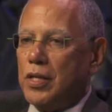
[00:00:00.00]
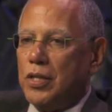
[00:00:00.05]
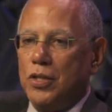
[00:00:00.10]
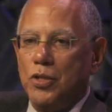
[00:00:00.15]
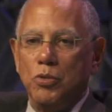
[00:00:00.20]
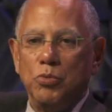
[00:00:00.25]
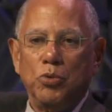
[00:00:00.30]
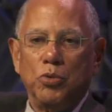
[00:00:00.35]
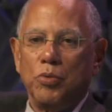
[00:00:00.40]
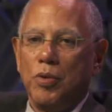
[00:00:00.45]

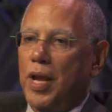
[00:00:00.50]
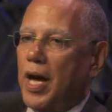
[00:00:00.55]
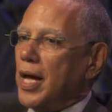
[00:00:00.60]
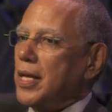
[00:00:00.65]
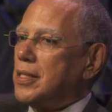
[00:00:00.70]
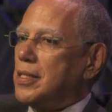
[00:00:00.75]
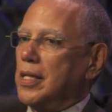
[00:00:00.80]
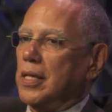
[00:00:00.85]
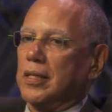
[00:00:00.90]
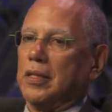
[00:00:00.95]
You will
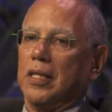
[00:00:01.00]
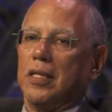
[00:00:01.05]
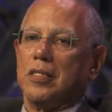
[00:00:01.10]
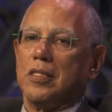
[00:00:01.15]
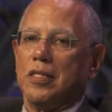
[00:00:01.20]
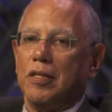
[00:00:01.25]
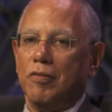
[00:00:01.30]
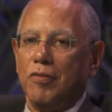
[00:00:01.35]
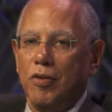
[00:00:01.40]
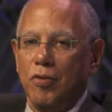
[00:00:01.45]
not take that
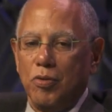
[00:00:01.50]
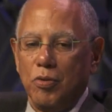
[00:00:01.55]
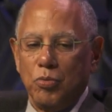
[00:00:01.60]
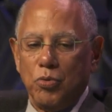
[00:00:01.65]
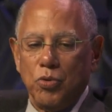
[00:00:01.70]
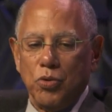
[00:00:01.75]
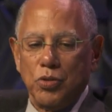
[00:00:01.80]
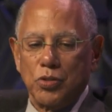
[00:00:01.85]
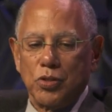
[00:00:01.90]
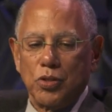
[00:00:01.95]
700
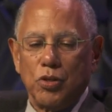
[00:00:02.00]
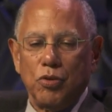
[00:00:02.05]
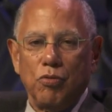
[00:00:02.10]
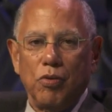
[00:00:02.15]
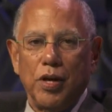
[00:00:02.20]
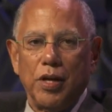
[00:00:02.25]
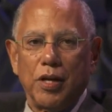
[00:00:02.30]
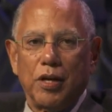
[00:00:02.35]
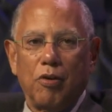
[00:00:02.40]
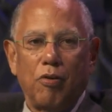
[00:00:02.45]
words and go
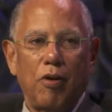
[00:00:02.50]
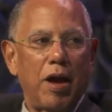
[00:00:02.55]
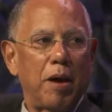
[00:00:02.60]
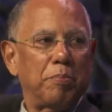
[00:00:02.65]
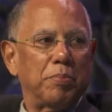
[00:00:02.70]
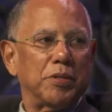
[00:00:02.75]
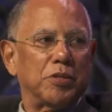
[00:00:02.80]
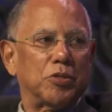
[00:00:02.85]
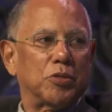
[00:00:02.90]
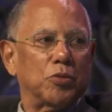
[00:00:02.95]
write a
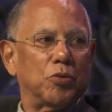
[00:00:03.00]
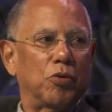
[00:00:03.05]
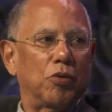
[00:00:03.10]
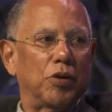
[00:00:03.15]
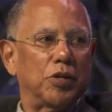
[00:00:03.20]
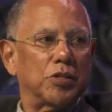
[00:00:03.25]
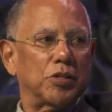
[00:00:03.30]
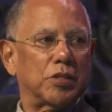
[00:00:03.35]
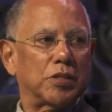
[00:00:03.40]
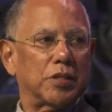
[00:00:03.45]
crappy
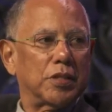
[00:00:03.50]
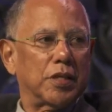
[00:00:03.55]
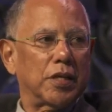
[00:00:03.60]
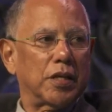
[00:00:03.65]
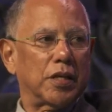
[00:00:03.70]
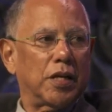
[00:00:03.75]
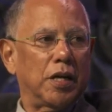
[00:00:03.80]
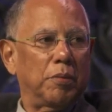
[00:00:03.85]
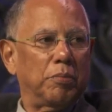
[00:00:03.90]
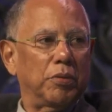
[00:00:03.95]
story just to get a
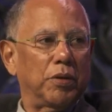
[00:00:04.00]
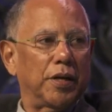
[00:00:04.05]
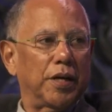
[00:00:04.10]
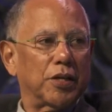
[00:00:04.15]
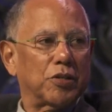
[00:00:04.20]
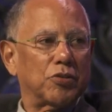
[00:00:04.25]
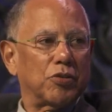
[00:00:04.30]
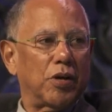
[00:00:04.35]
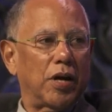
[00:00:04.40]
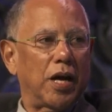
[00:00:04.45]
couple
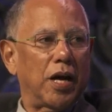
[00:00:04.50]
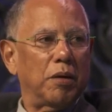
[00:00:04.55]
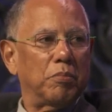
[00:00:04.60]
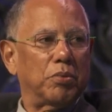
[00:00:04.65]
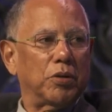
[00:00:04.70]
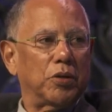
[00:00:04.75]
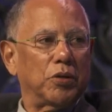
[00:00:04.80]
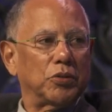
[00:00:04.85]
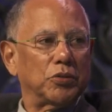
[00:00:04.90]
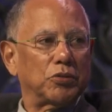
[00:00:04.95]
extra
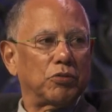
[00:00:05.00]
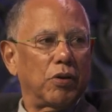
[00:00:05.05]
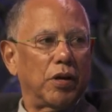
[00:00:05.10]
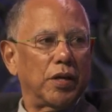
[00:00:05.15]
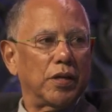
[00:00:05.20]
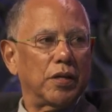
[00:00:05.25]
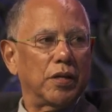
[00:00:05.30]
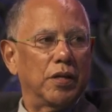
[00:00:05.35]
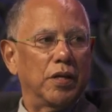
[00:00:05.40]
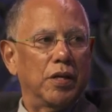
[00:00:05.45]
eyeballs, right?